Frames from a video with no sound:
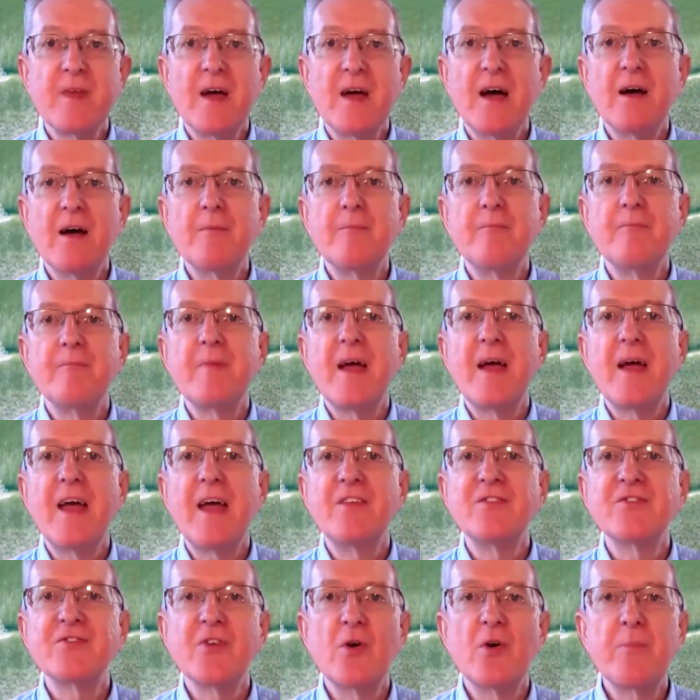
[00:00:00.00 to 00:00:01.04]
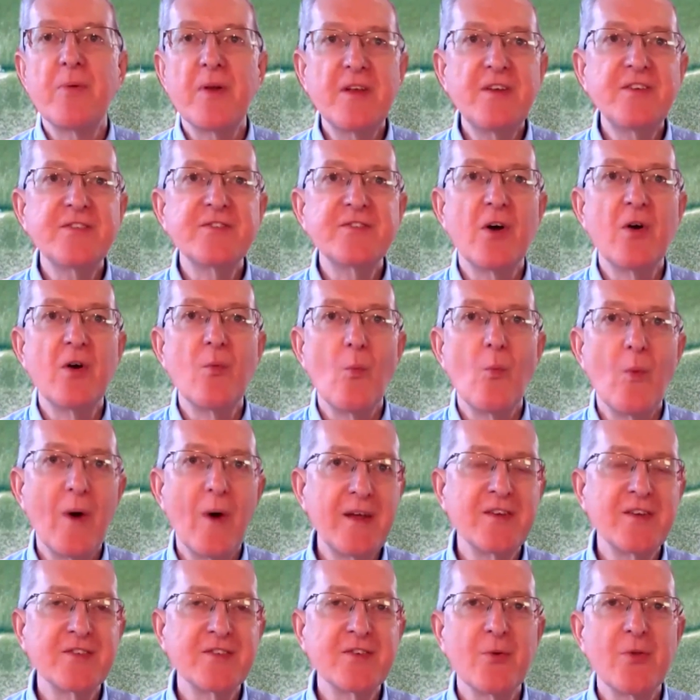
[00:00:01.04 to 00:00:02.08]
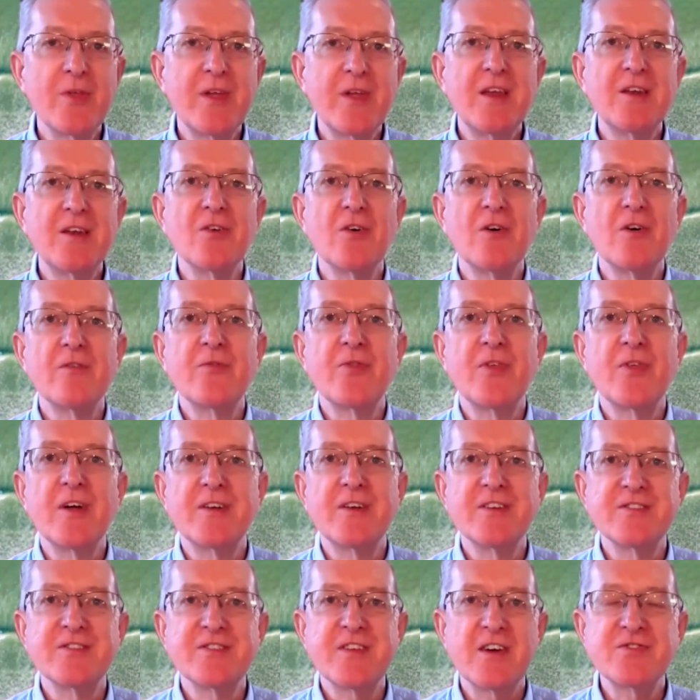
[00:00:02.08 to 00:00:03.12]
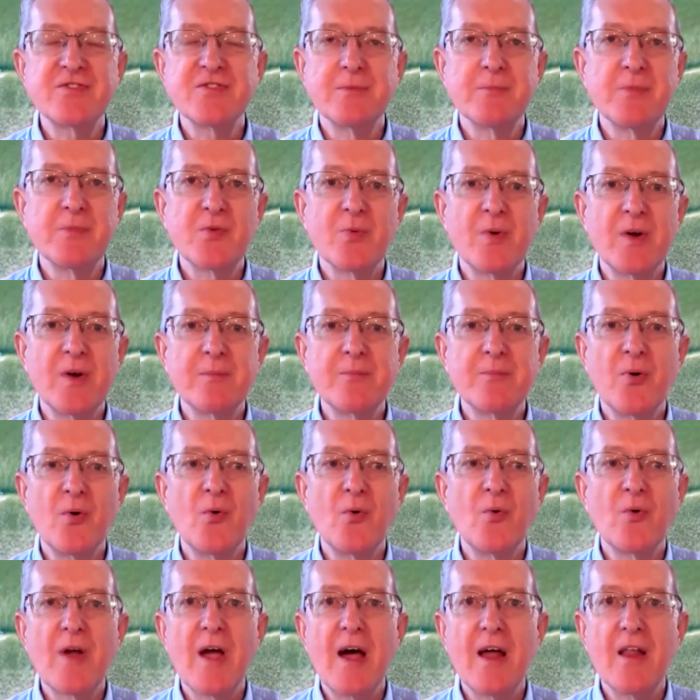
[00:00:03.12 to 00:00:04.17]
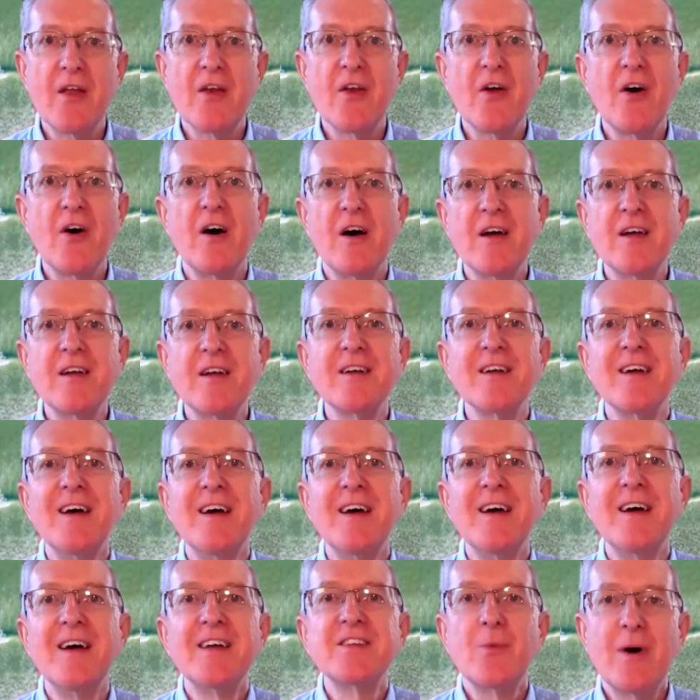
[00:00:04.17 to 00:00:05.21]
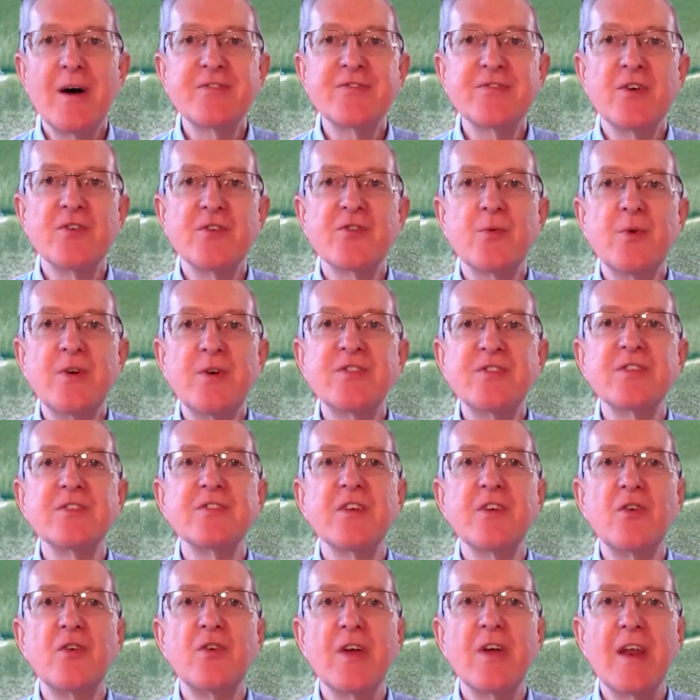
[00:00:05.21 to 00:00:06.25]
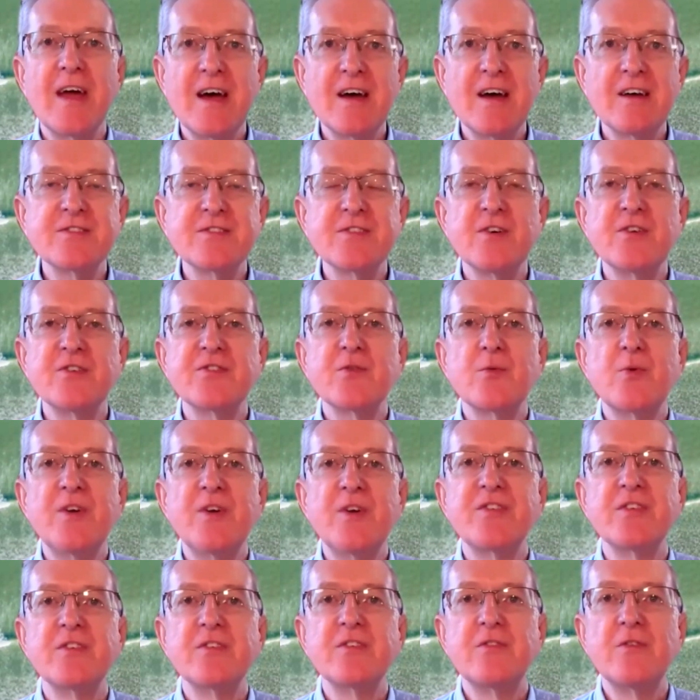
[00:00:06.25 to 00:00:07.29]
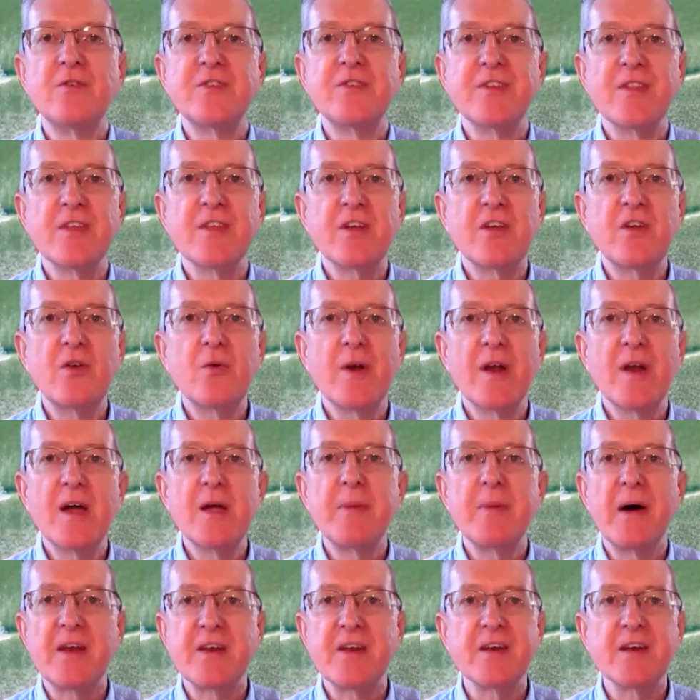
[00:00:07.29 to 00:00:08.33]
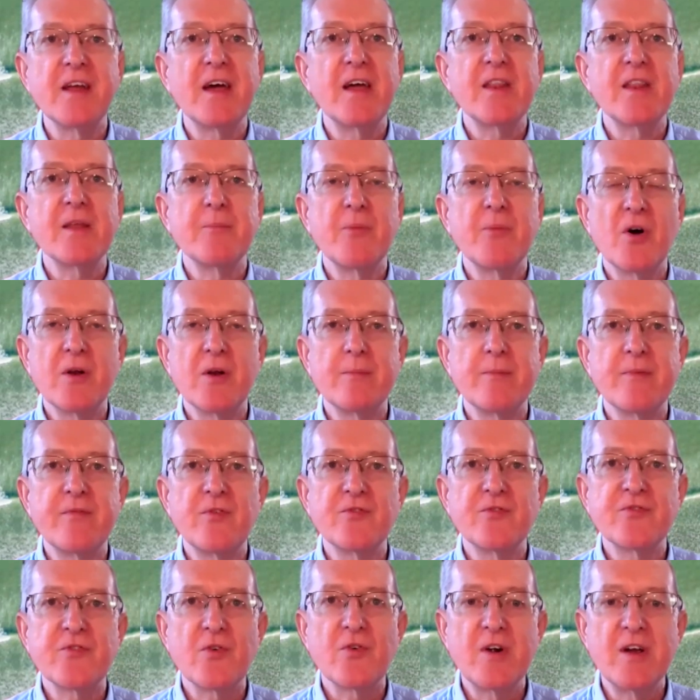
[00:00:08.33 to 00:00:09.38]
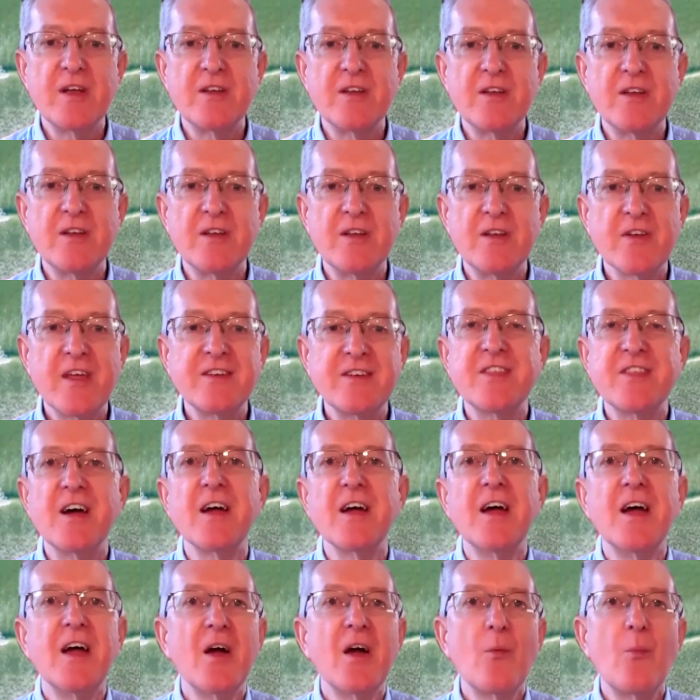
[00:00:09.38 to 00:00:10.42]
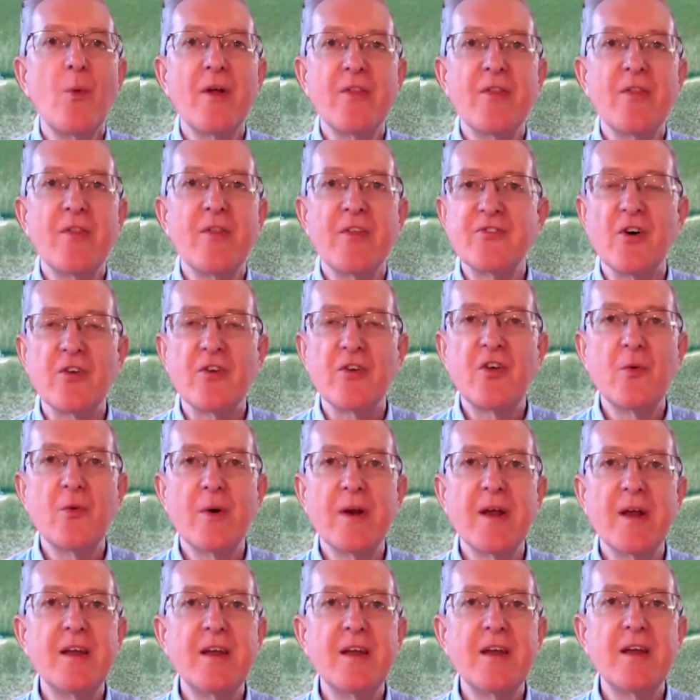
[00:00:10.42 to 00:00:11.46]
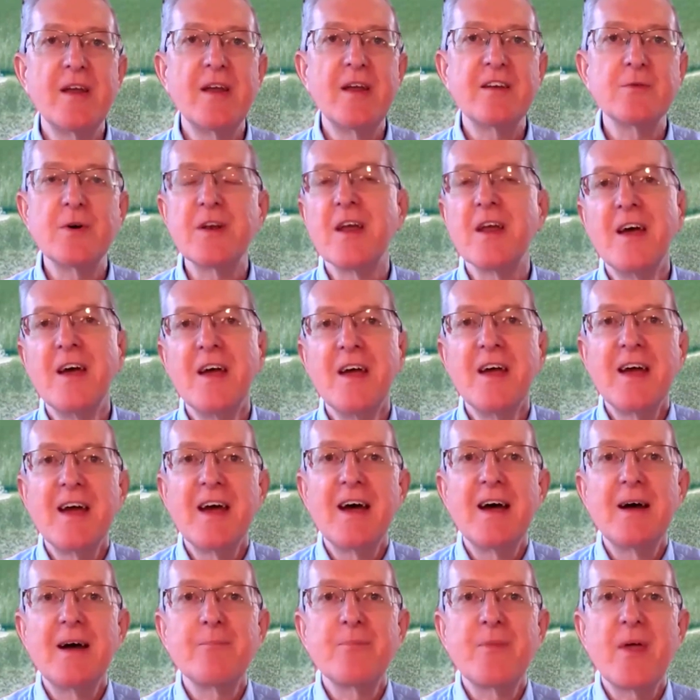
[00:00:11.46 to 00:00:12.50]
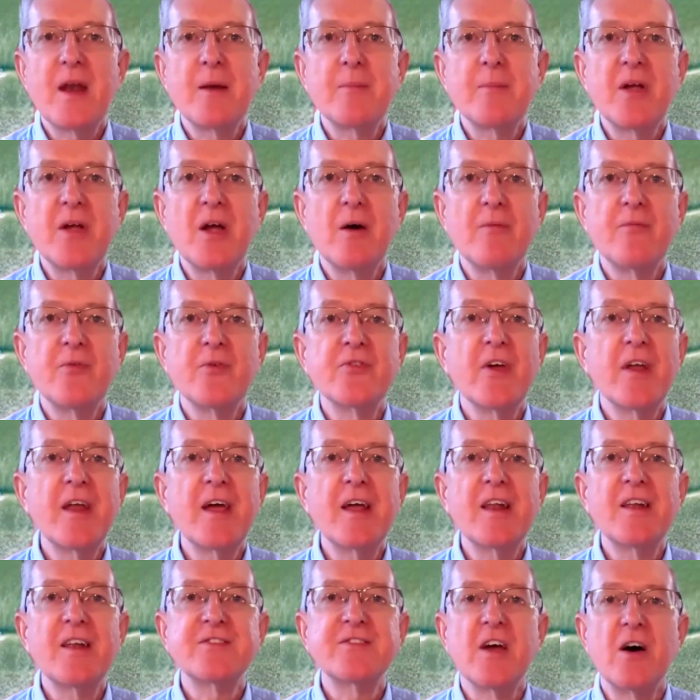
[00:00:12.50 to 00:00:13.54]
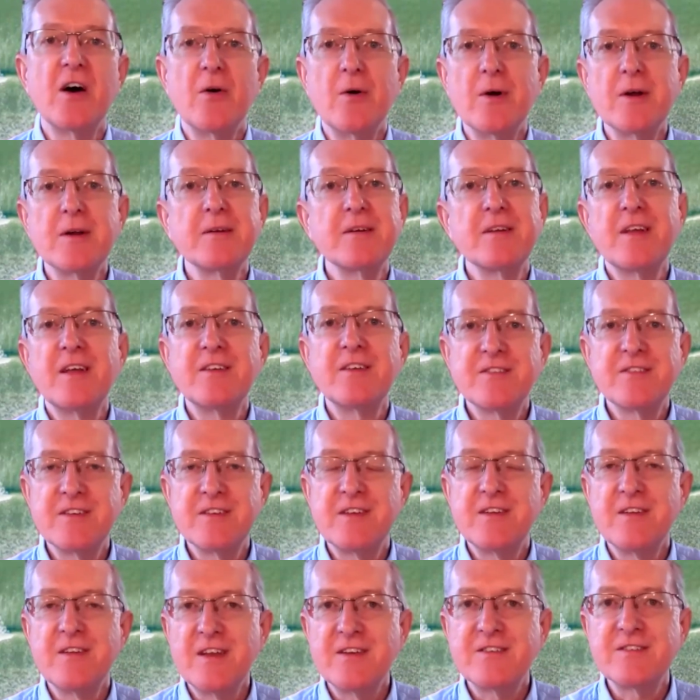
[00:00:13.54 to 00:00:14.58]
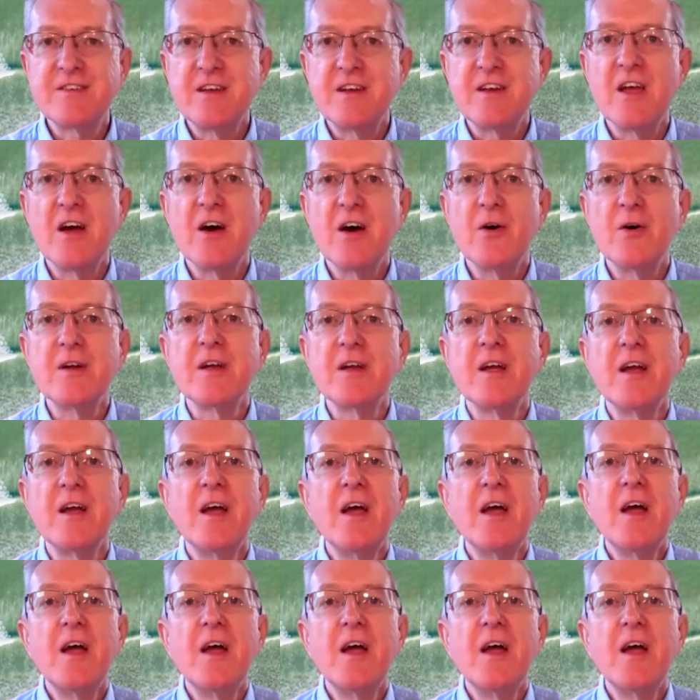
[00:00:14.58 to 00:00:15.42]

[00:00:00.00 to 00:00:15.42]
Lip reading: And so please don't wait until the end of the discussion between Paul, Carl and I to ask those questions, and you can ask those questions using the Q&A button at the bottom of your screen. So that's the one that's got Q&A next to it. That'll be helpful. So now let's get going.